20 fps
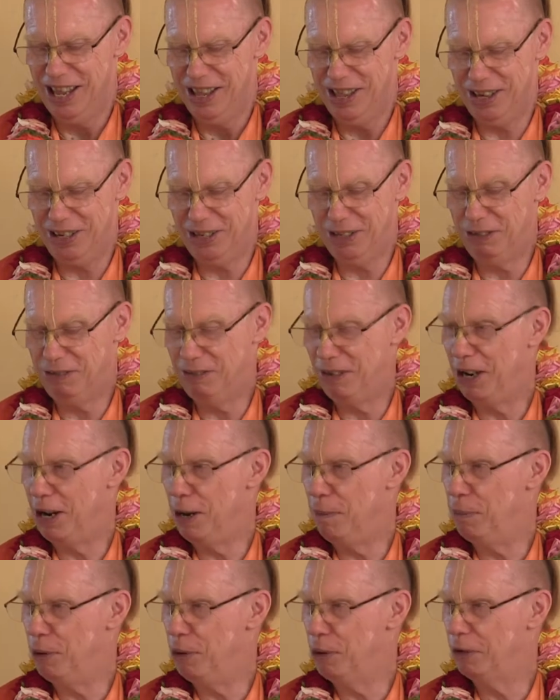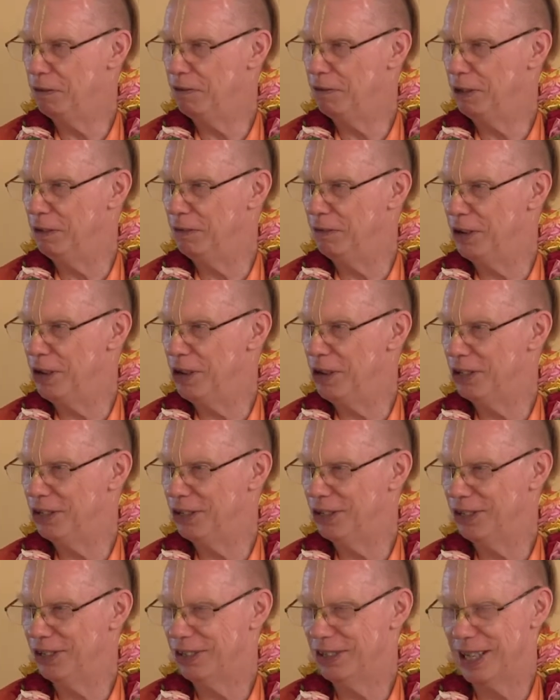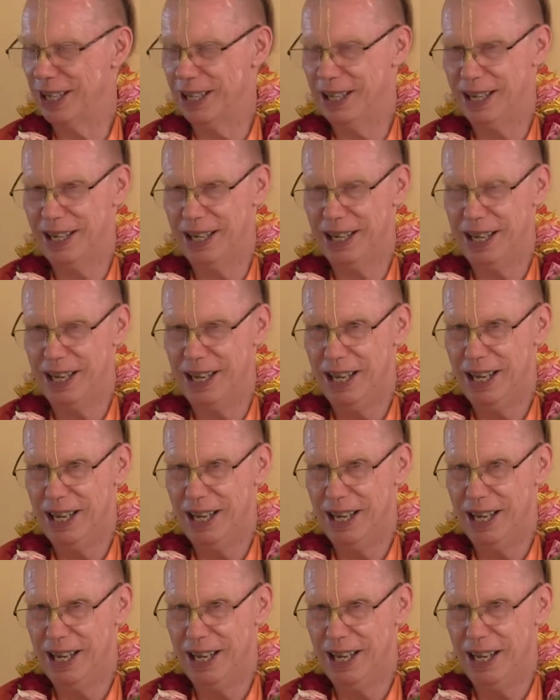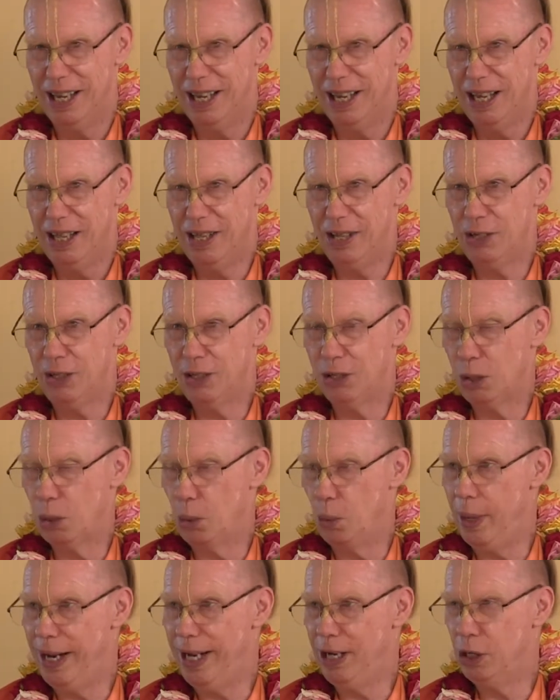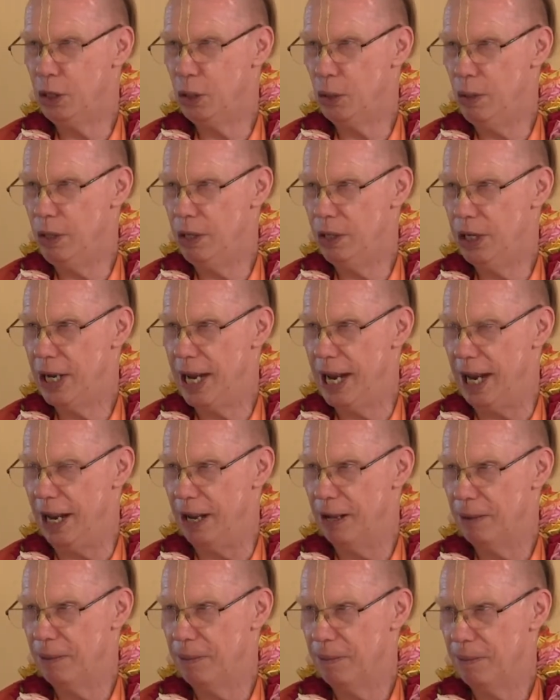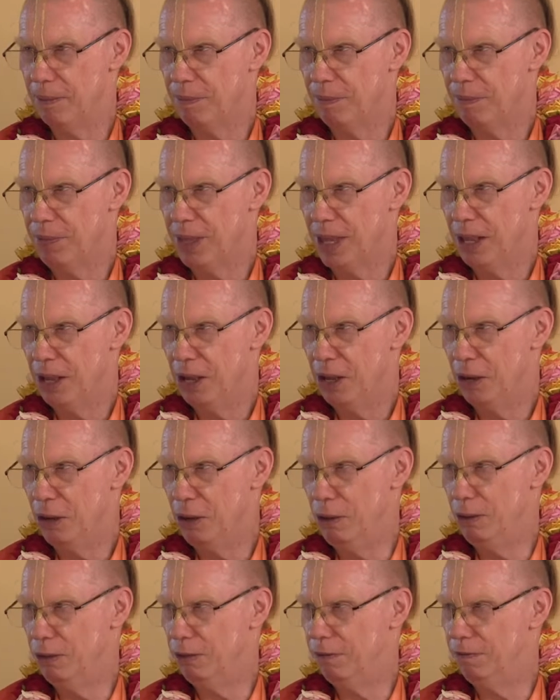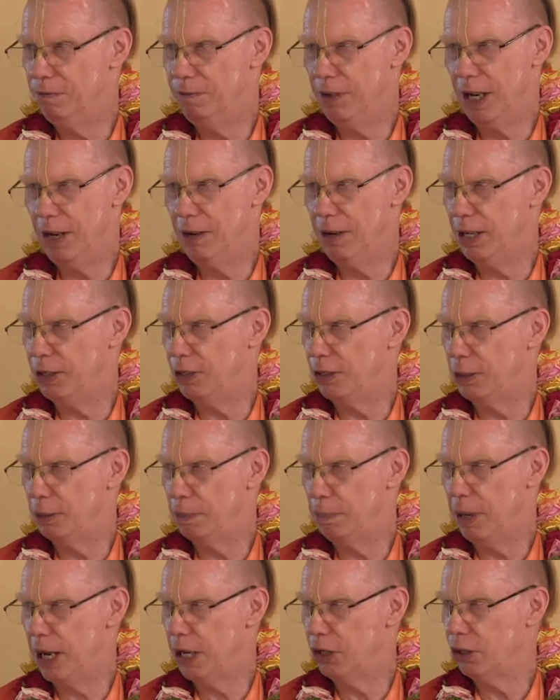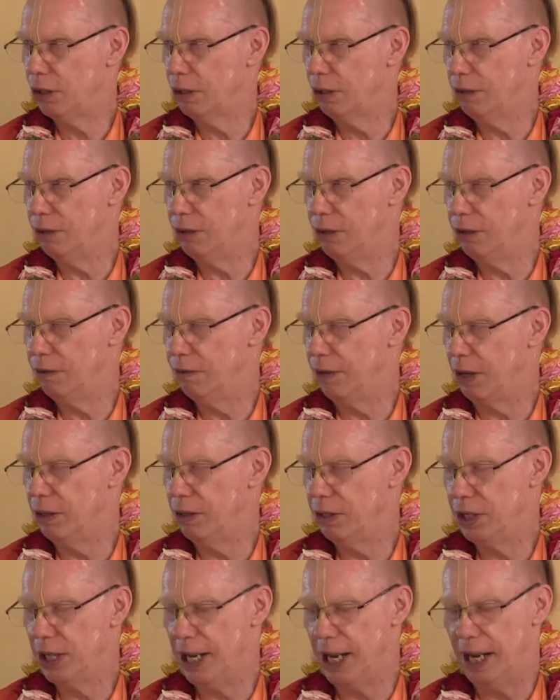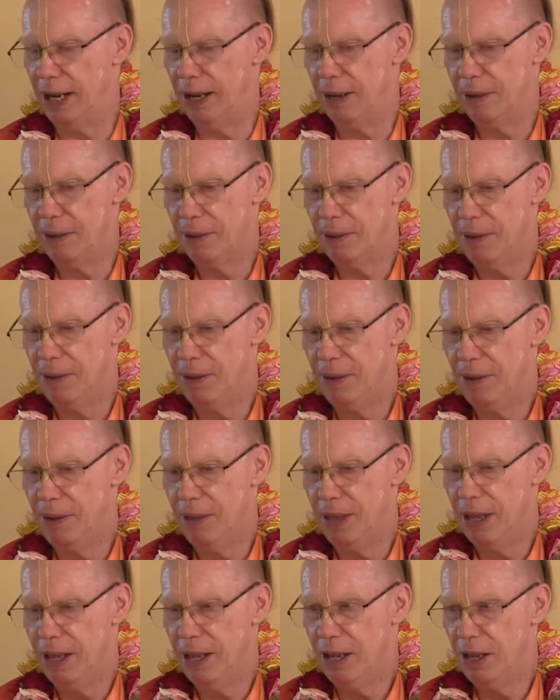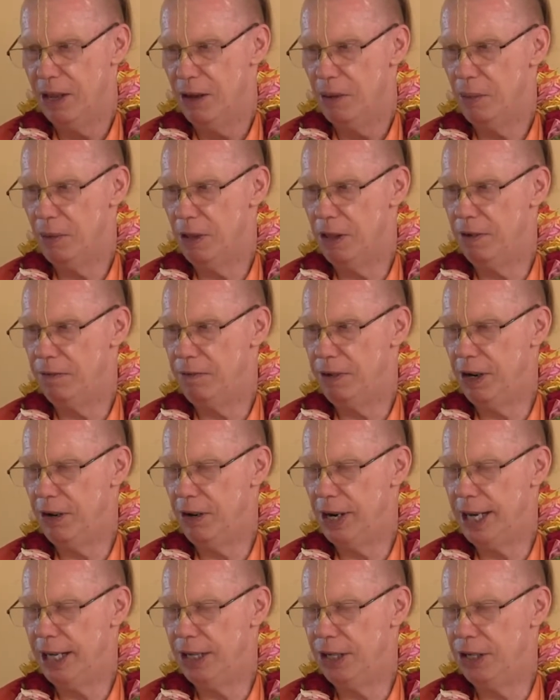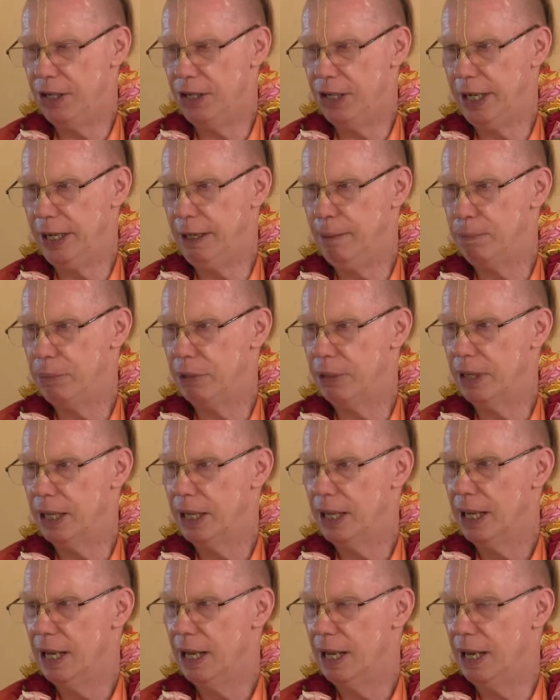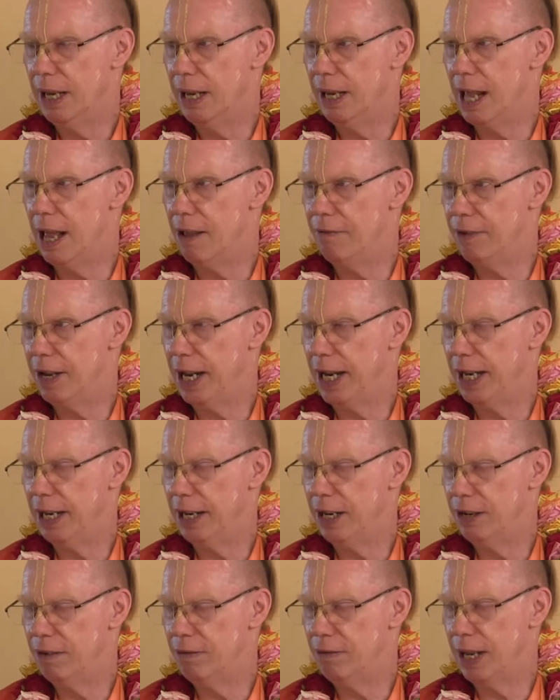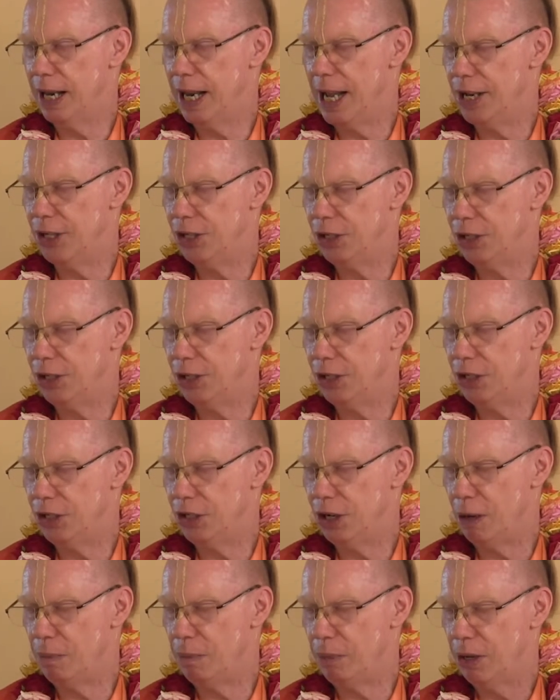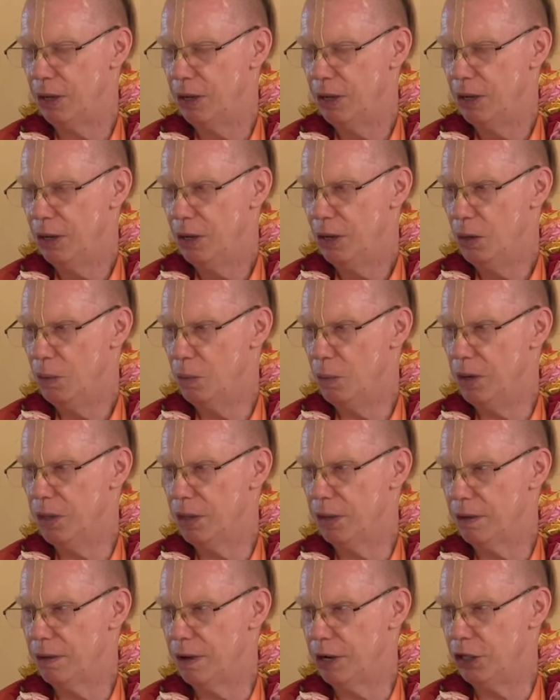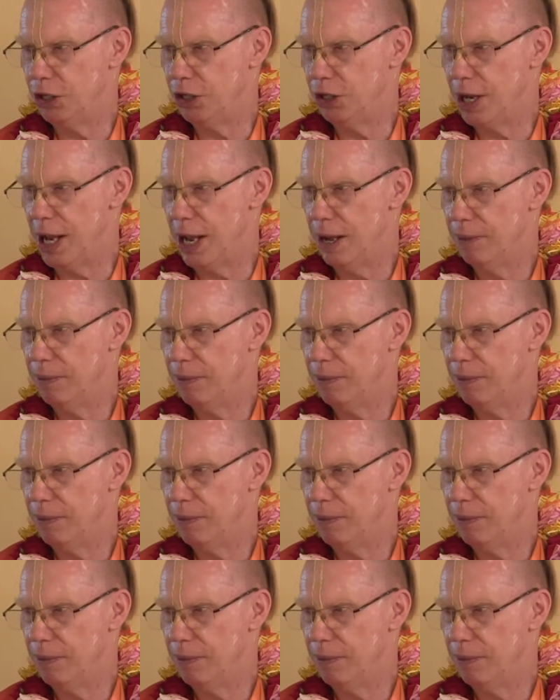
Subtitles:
This is a very beautiful verse. This is Queen Kunti, who's very special devotee with a very deep, loving relationship with Krishna.